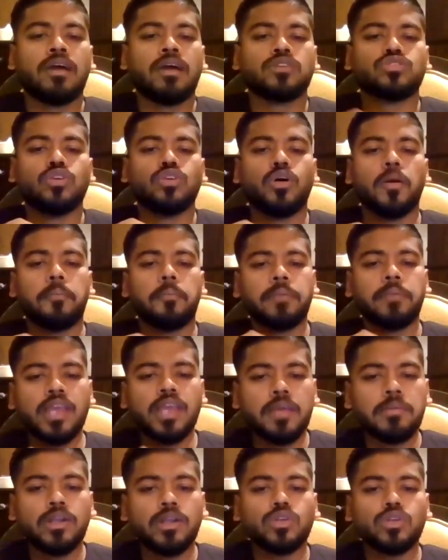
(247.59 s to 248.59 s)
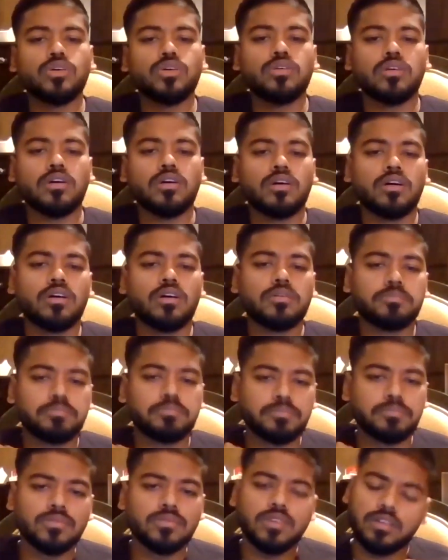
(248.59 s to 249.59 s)
So being able to uh,
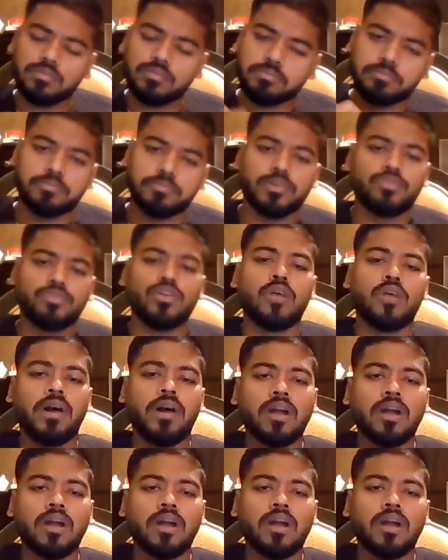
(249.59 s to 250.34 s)
perform